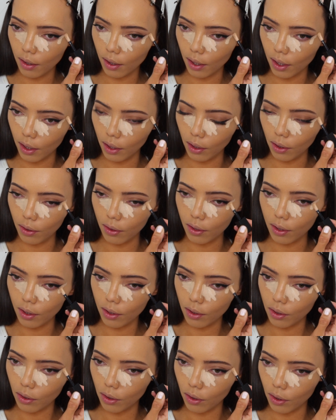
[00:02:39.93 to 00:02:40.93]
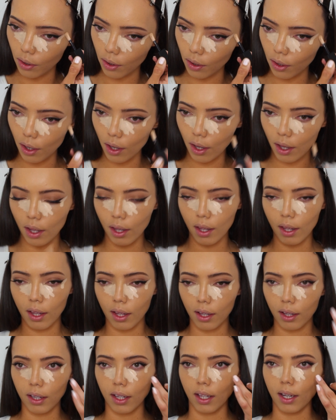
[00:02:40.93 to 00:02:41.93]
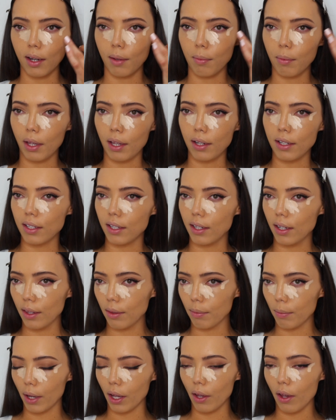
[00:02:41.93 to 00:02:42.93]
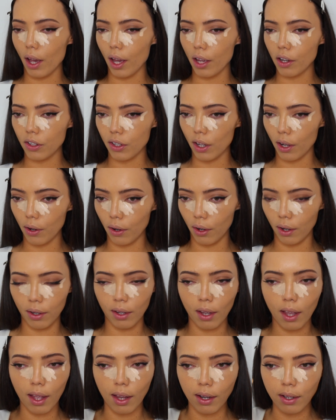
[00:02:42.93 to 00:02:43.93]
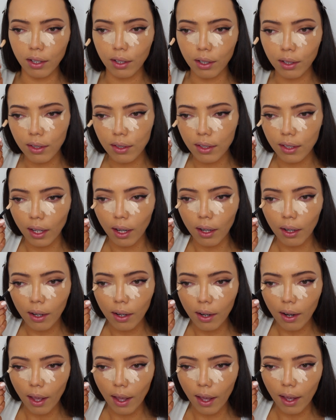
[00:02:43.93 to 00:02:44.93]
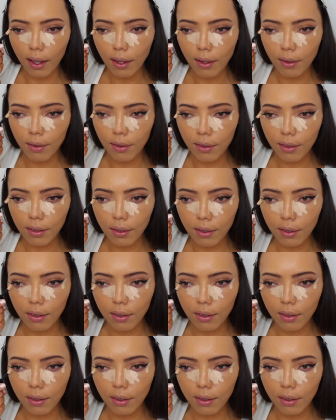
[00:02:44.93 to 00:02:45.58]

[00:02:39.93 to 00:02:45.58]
I use it to clean up underneath my eyeshadow and extend it out.